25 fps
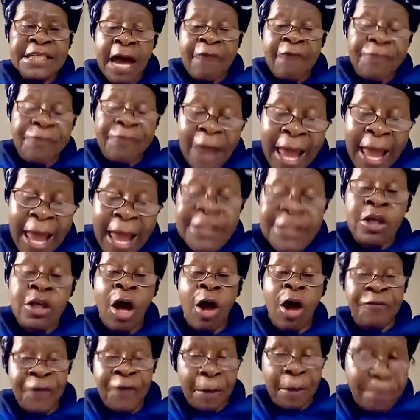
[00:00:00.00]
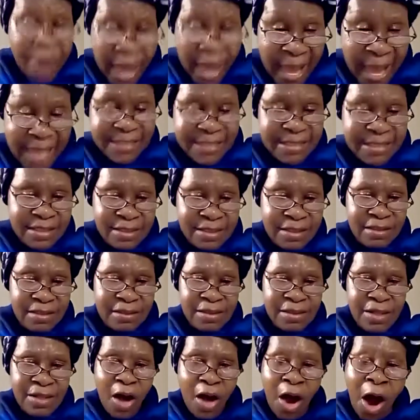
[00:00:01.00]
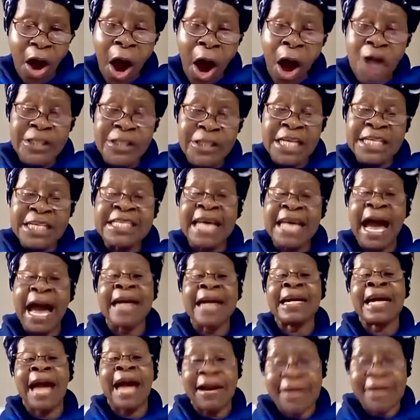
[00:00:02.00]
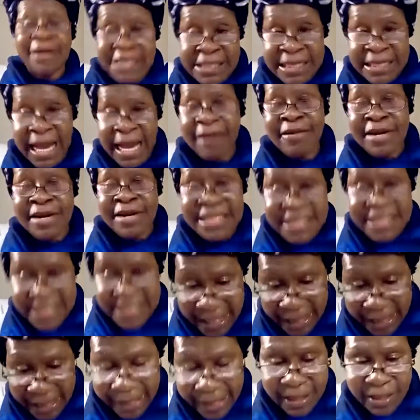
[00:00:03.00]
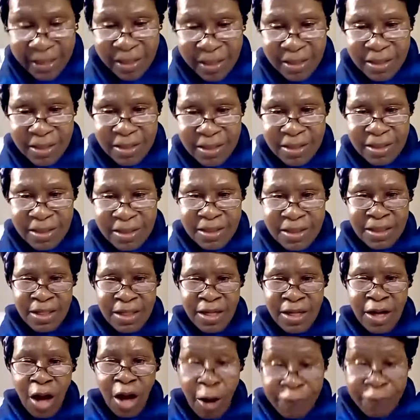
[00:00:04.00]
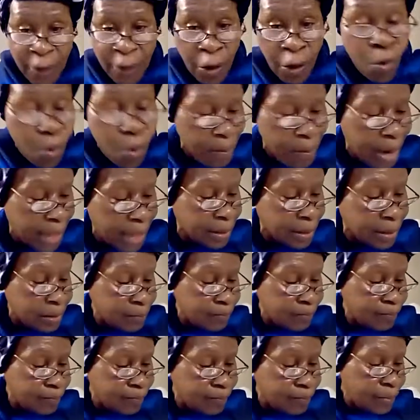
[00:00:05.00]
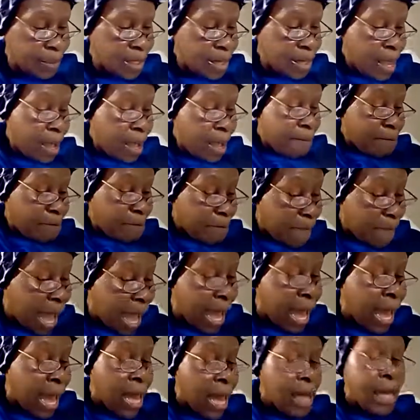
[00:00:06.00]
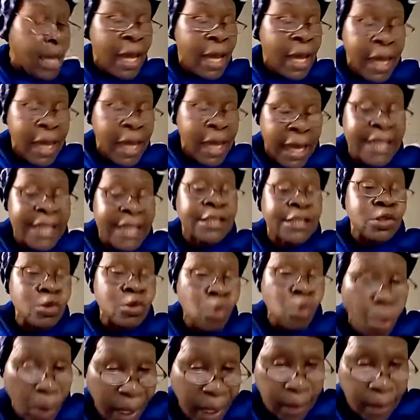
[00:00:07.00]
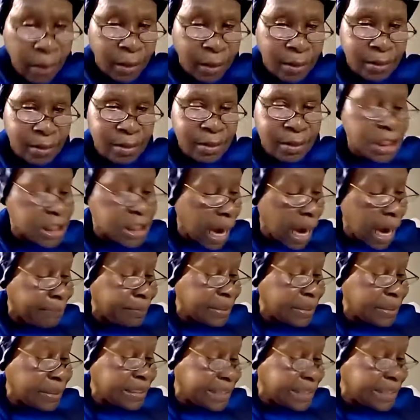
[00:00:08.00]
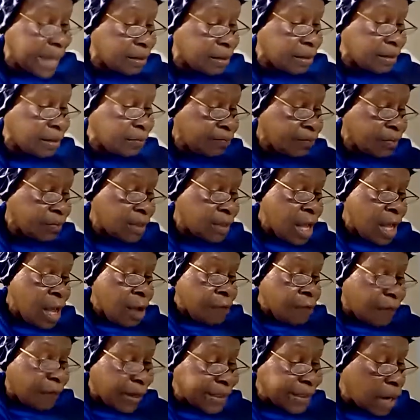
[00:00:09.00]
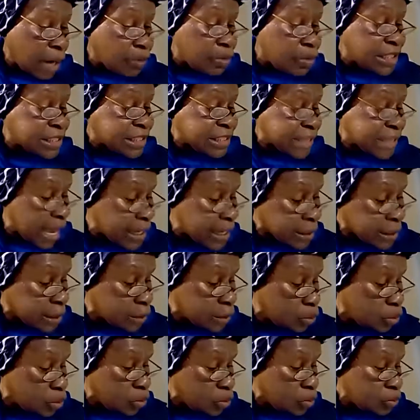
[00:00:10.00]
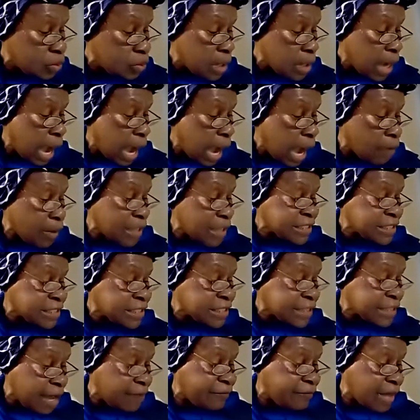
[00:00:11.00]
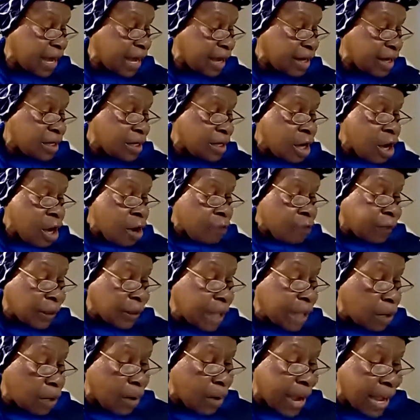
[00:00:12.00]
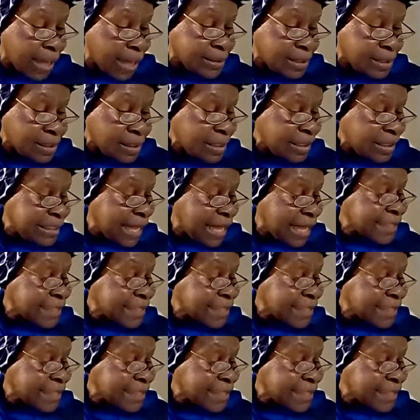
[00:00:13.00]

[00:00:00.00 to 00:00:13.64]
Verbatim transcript: flesh of a bird. All these are characteristic of a human. May his will shall be done. Father, we thank you, our Savior, for the word that